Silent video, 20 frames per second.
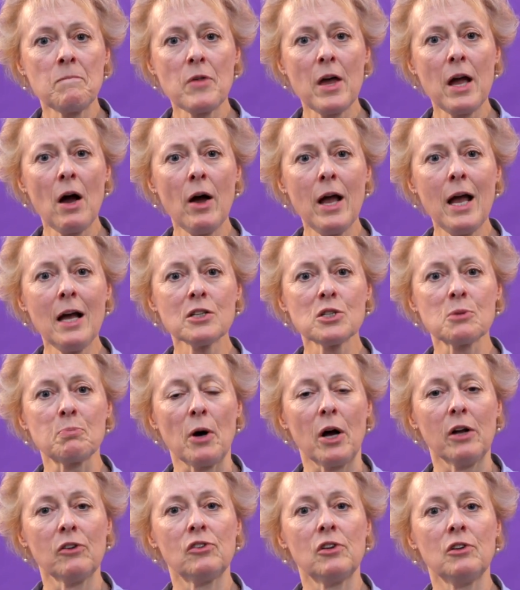They are
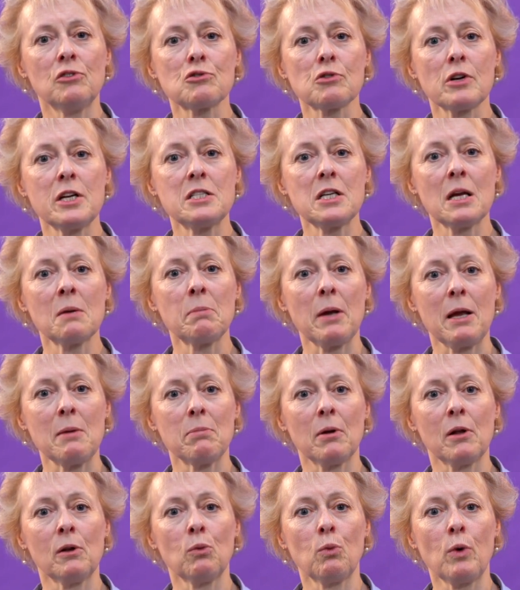experts in treating
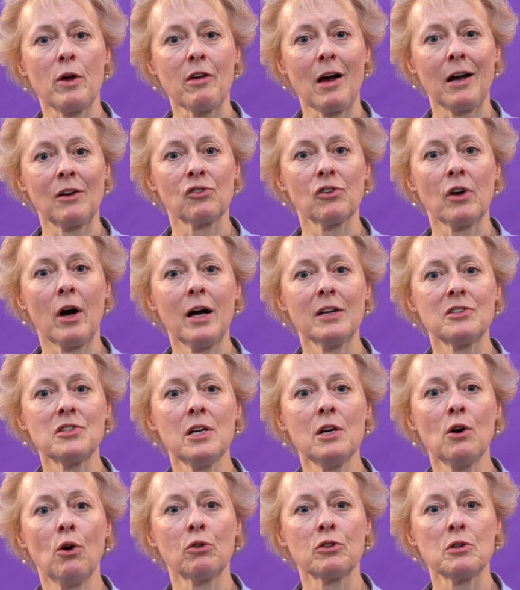people with
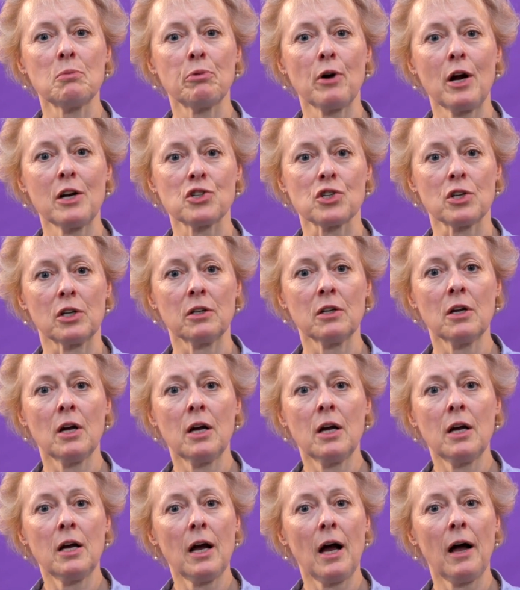anxiety or depression,
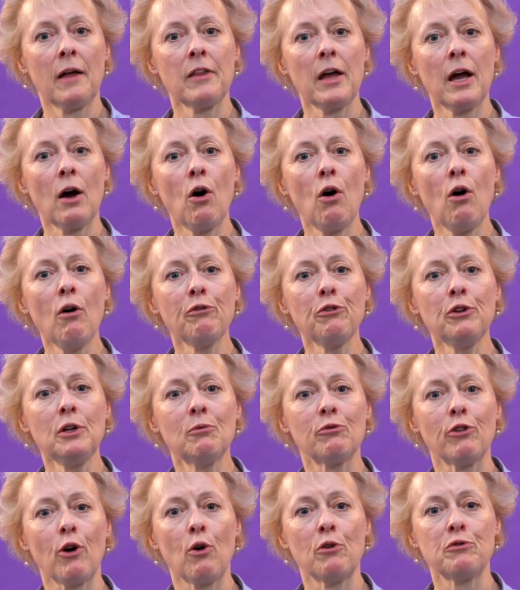and they are
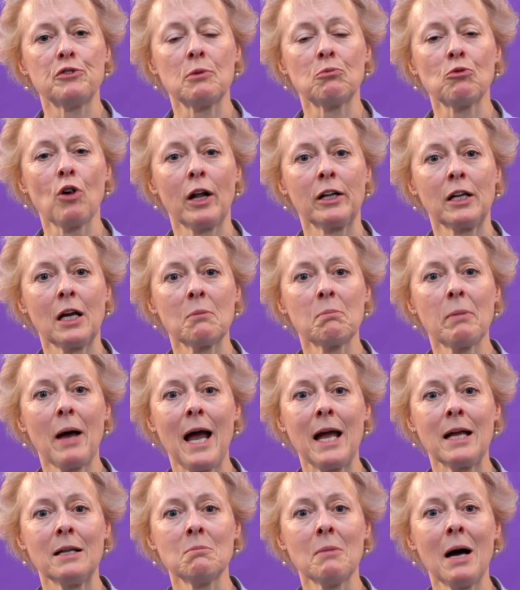often involved in running
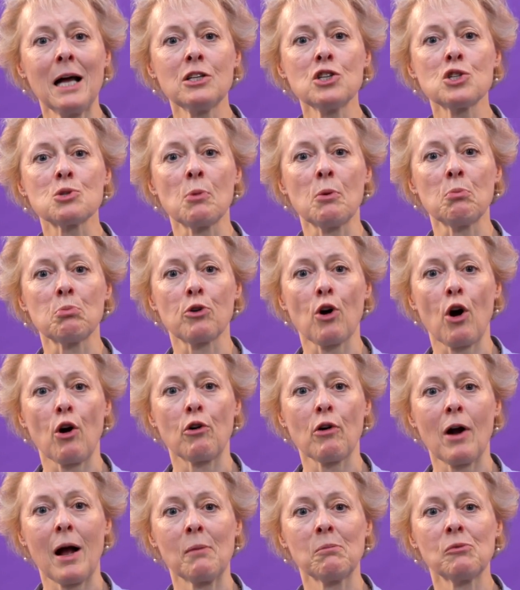pain management
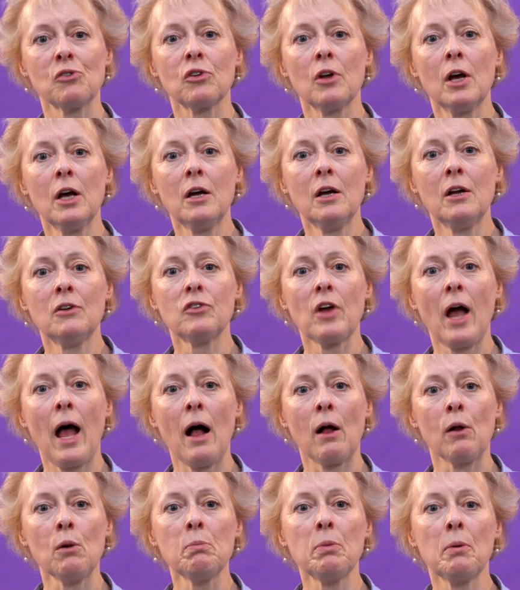programs to
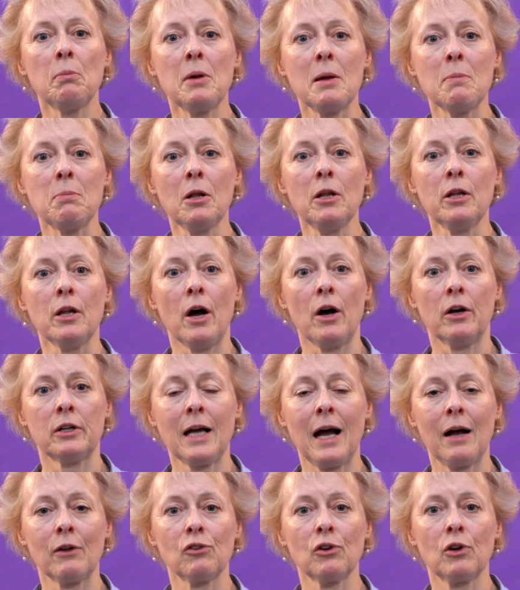help people
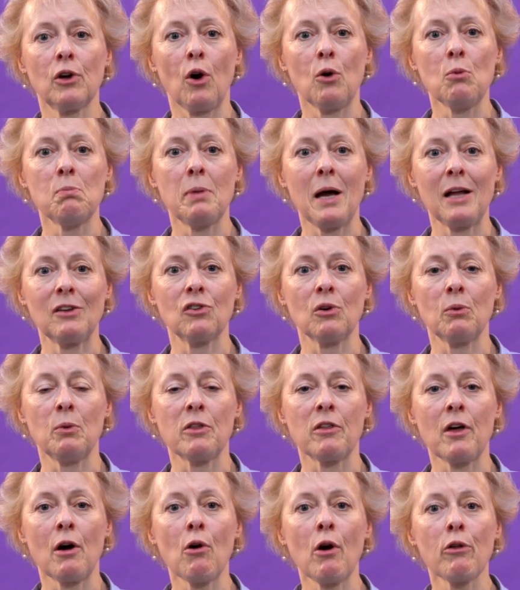learn how to cope better
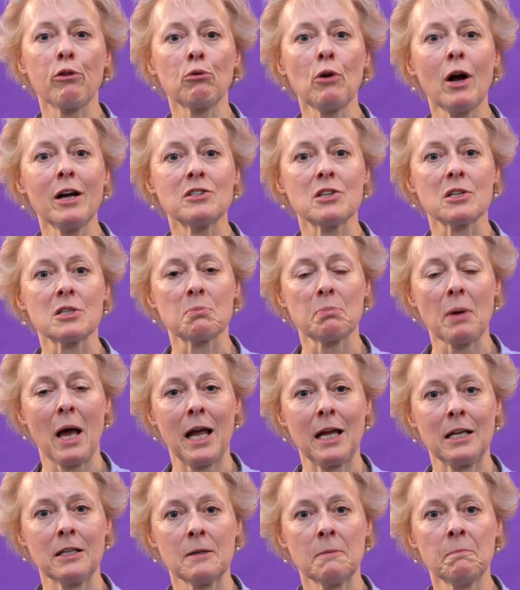with their arthritis
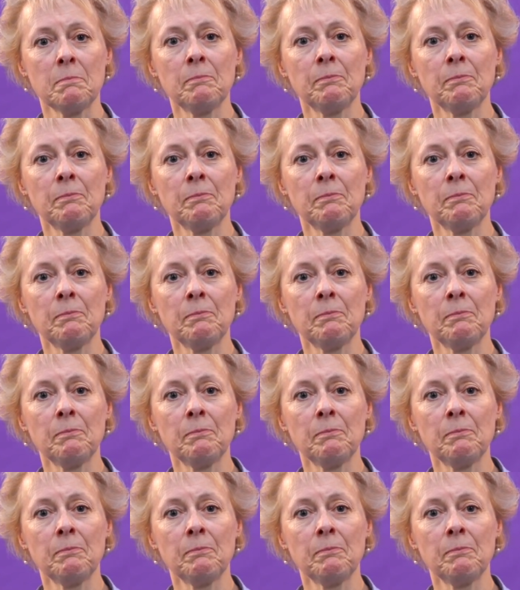pain.